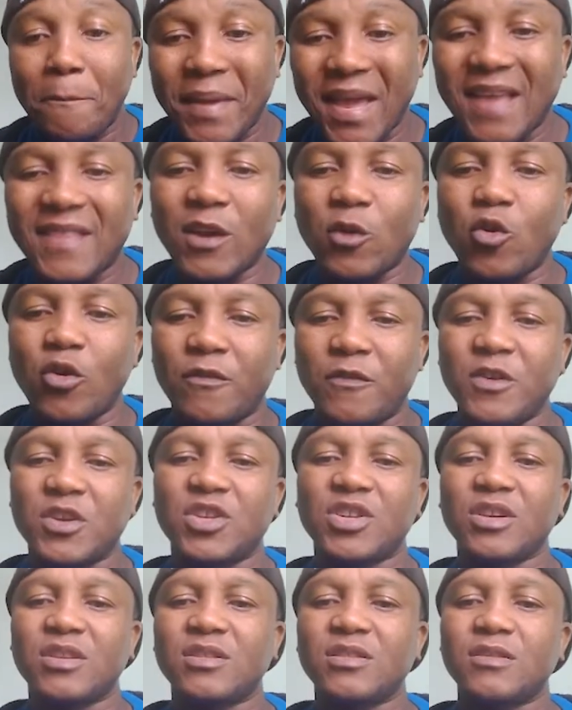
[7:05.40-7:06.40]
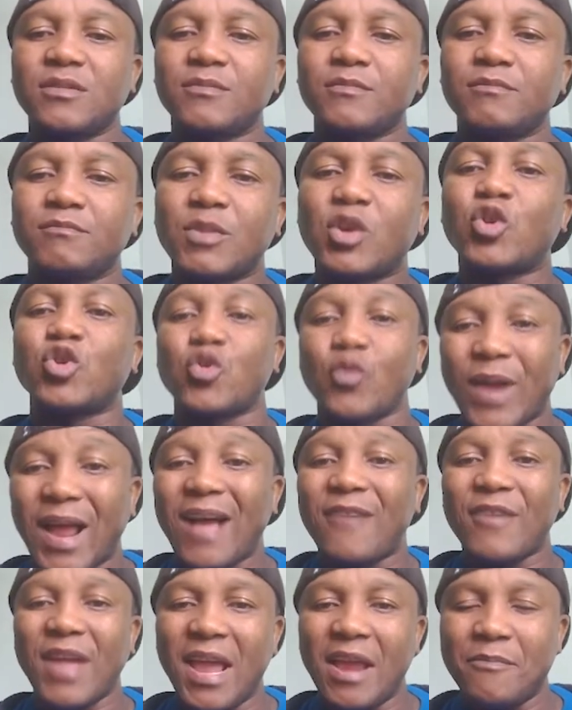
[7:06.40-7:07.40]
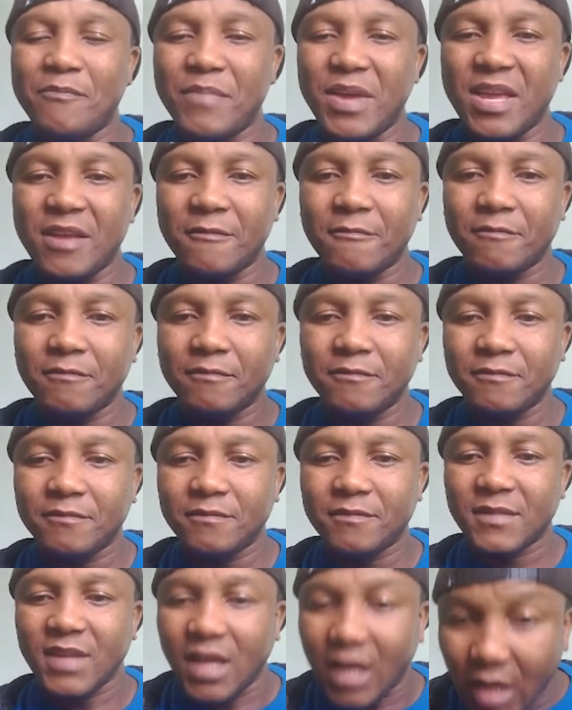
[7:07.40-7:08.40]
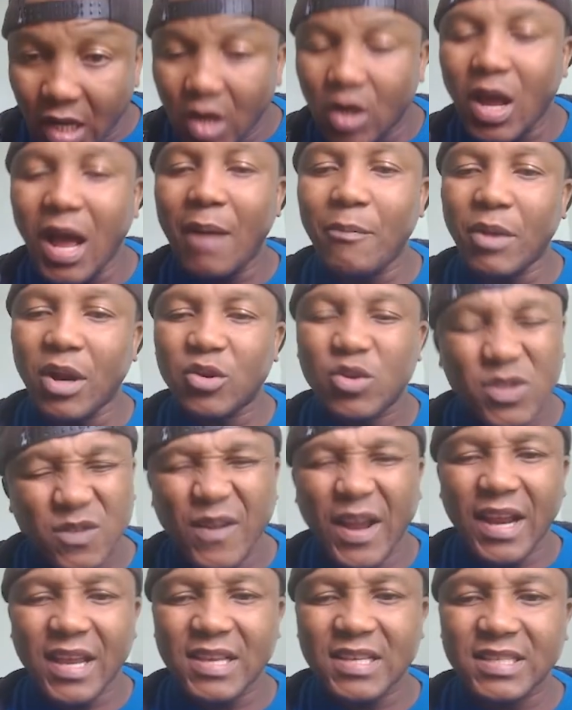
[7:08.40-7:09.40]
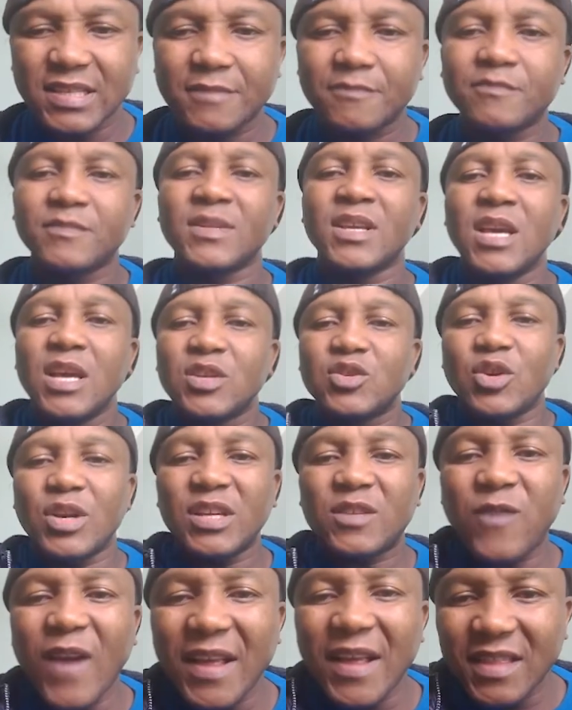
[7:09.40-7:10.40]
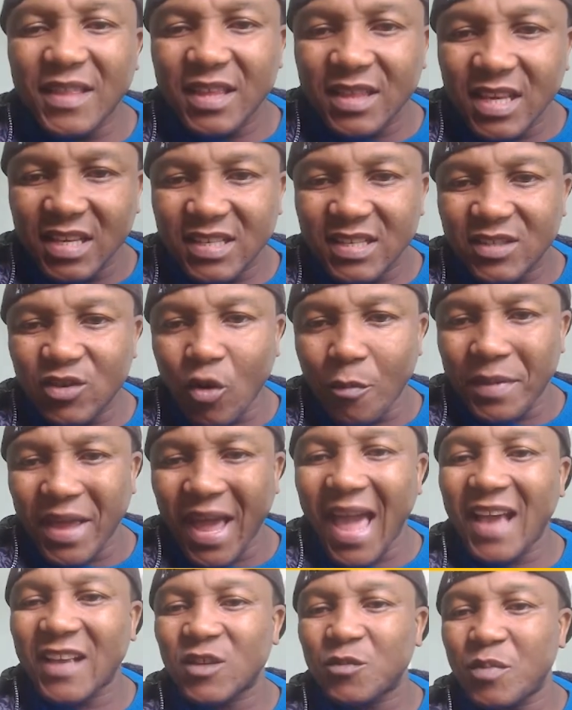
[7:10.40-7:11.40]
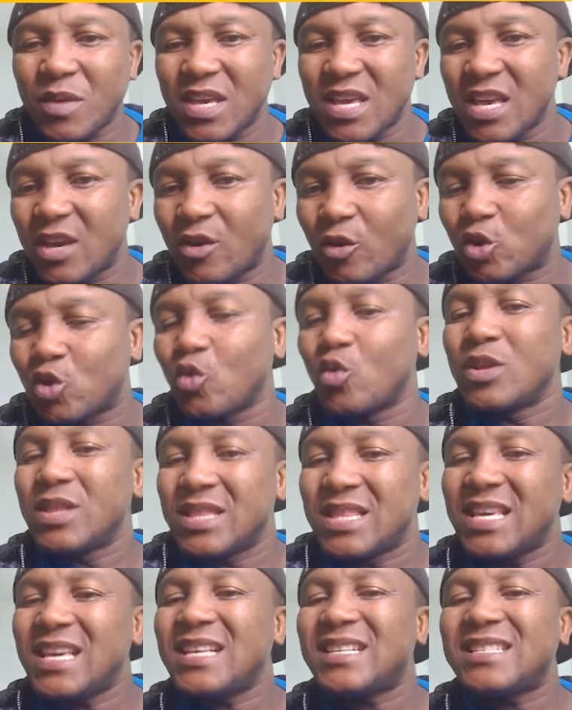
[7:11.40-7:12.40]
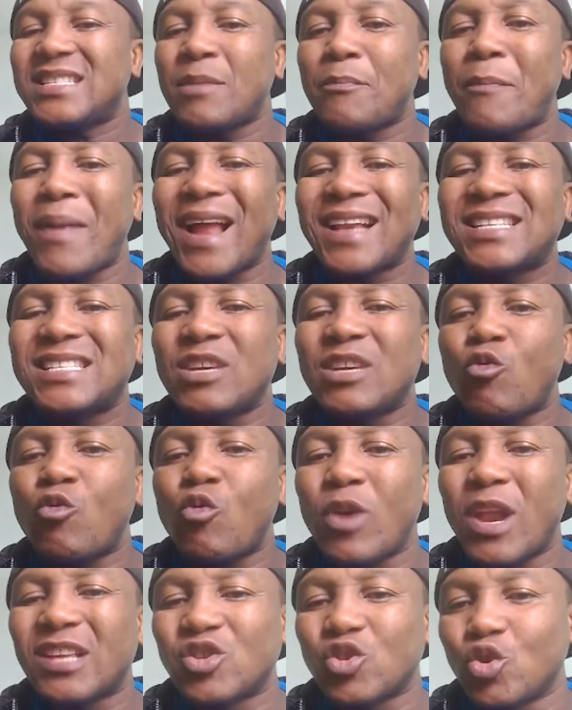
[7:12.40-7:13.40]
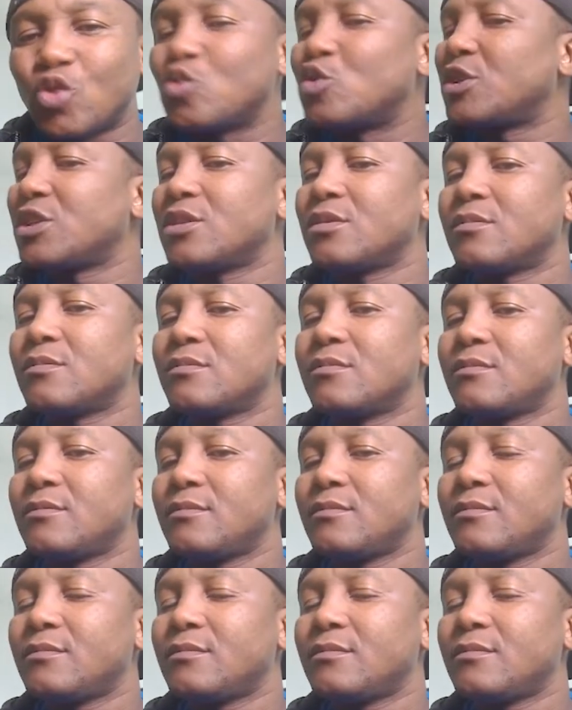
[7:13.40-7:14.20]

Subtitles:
compare the coefficient, because you want to have A and B. Look how I'm going to do this very easy. So let's find, this is going to be XP equal to, this is the particular solution.